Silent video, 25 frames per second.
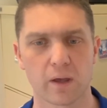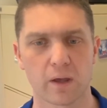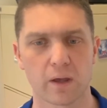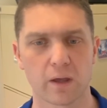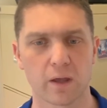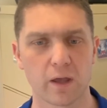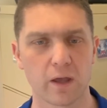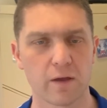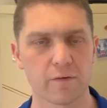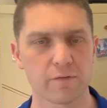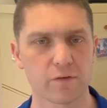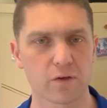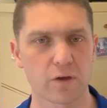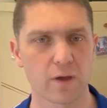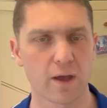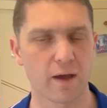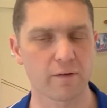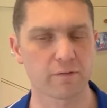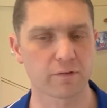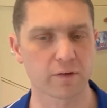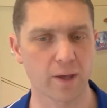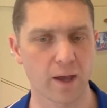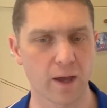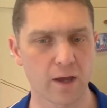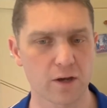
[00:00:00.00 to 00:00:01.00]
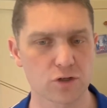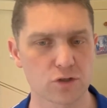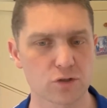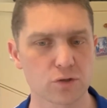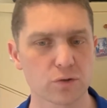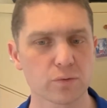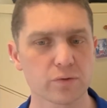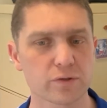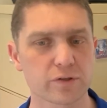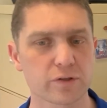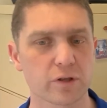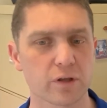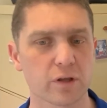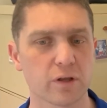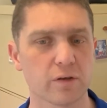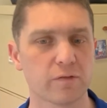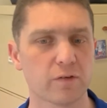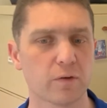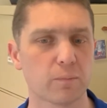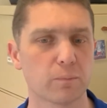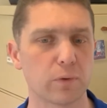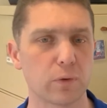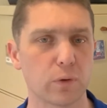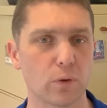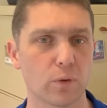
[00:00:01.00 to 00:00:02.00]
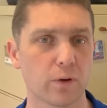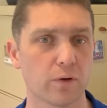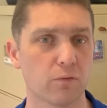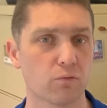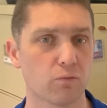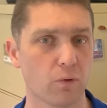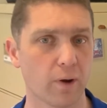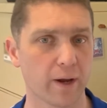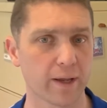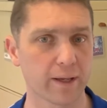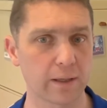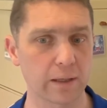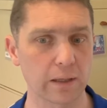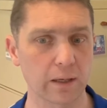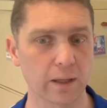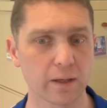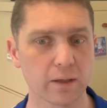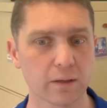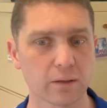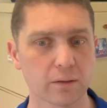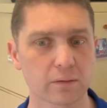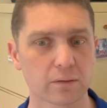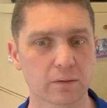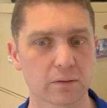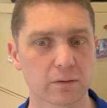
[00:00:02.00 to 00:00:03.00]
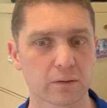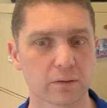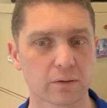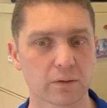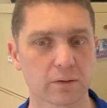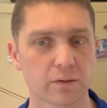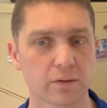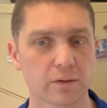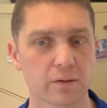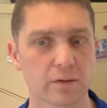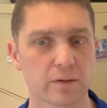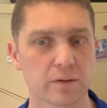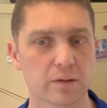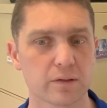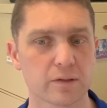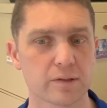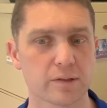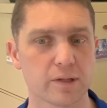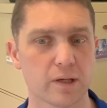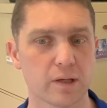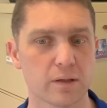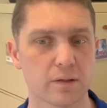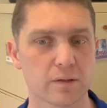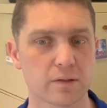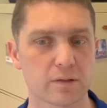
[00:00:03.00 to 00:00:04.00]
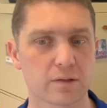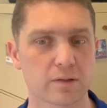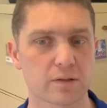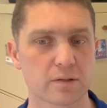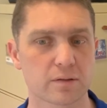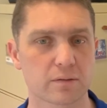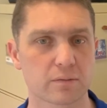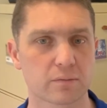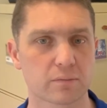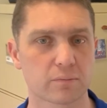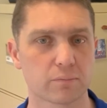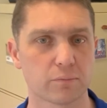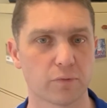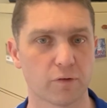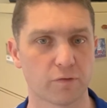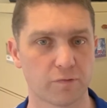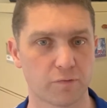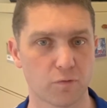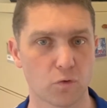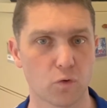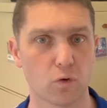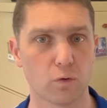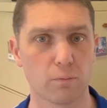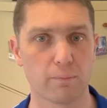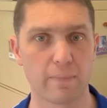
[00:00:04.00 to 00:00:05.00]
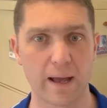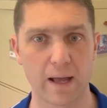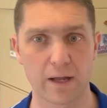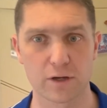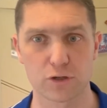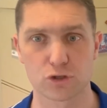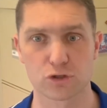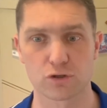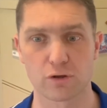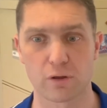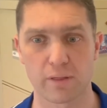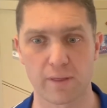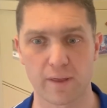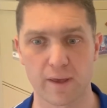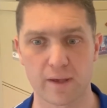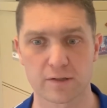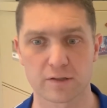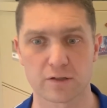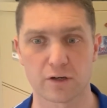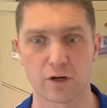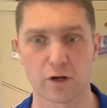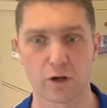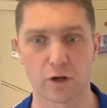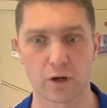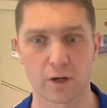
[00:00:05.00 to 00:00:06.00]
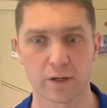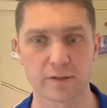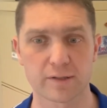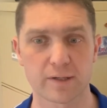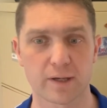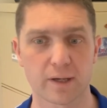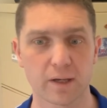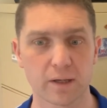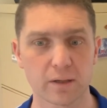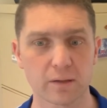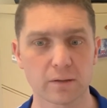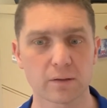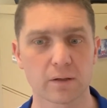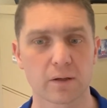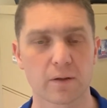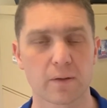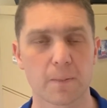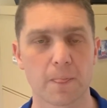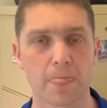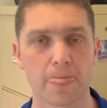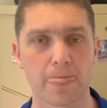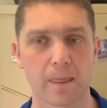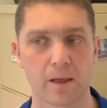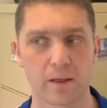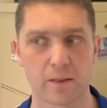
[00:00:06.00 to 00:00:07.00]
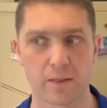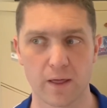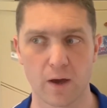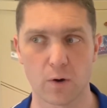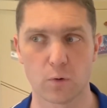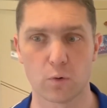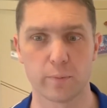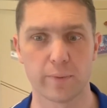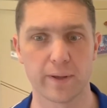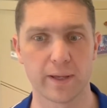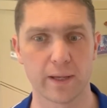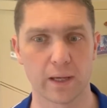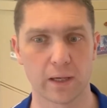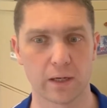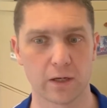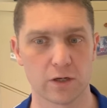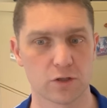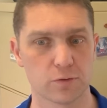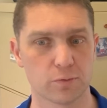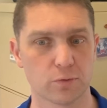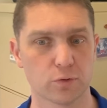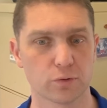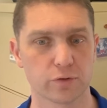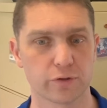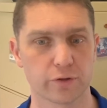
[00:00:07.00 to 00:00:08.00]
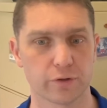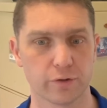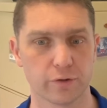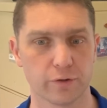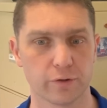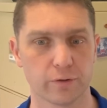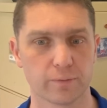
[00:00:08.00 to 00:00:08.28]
If you have casuals that you've employed regularly since before March 2019, they will be eligible too.